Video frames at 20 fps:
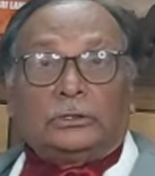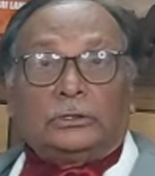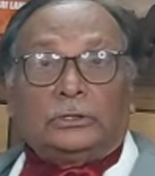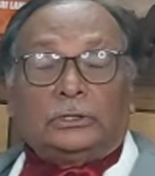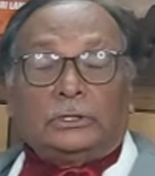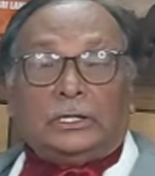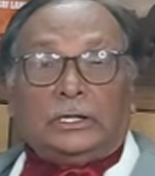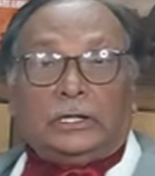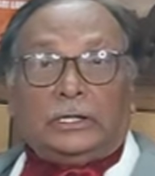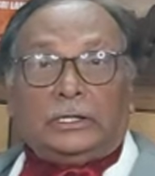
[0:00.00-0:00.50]

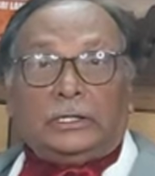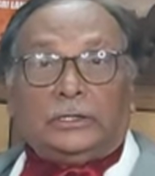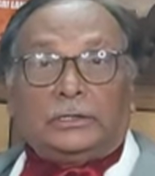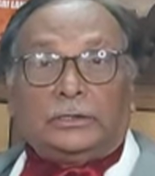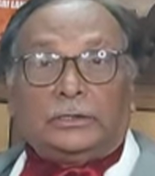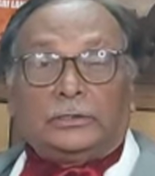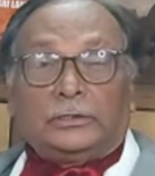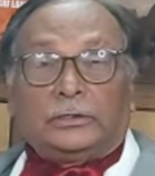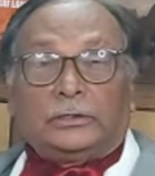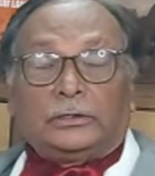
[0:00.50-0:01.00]
and
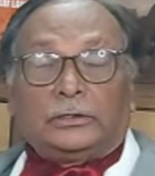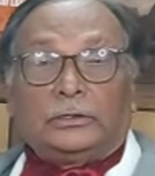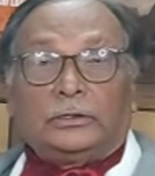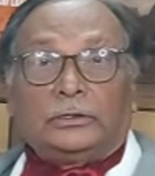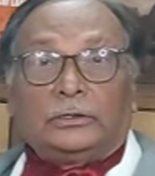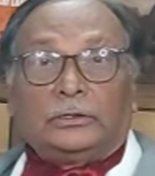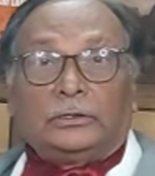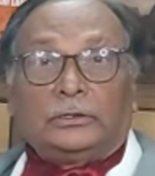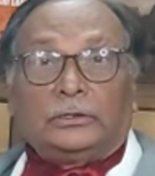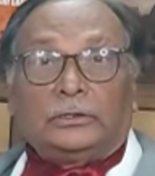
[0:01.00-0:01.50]
the
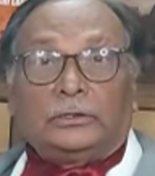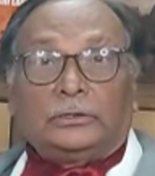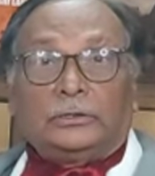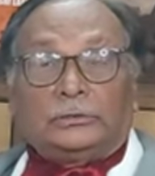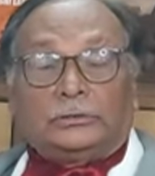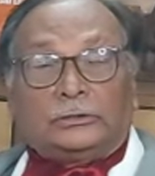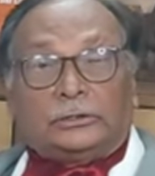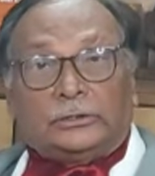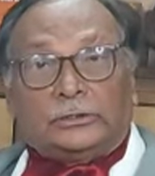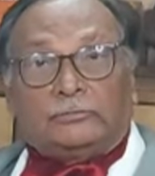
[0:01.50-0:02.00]

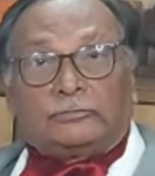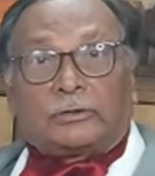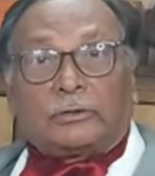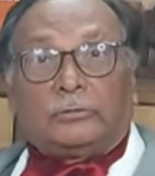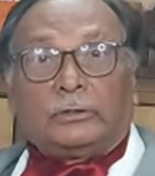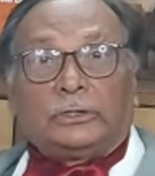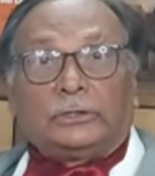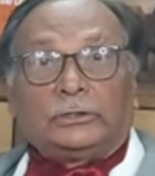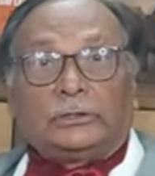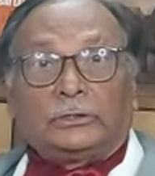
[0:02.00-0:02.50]
Div
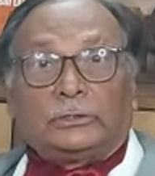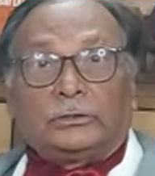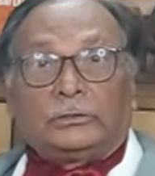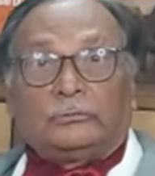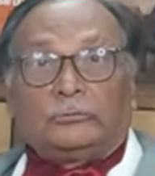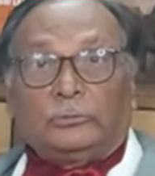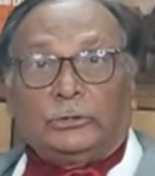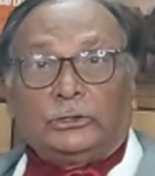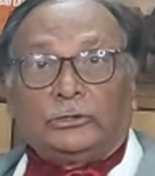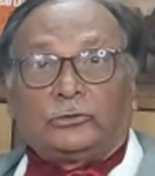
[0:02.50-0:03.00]
Commander,
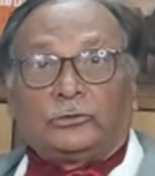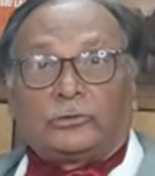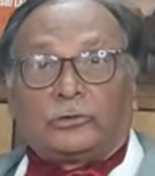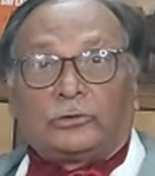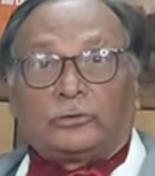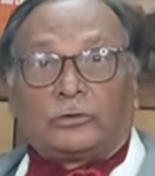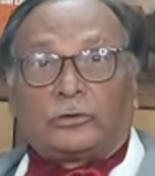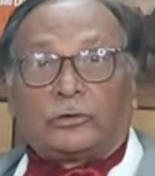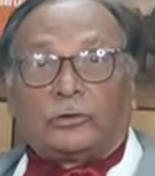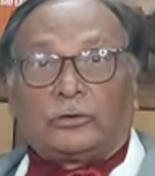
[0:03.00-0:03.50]
Major General
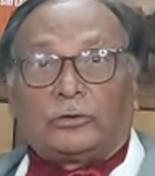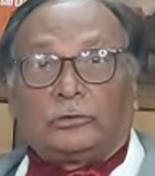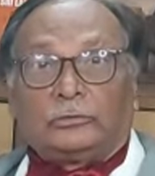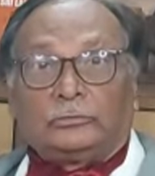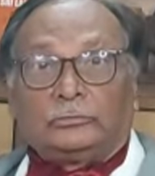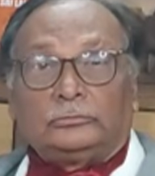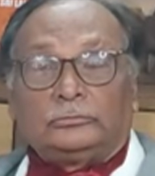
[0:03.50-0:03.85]
Rao,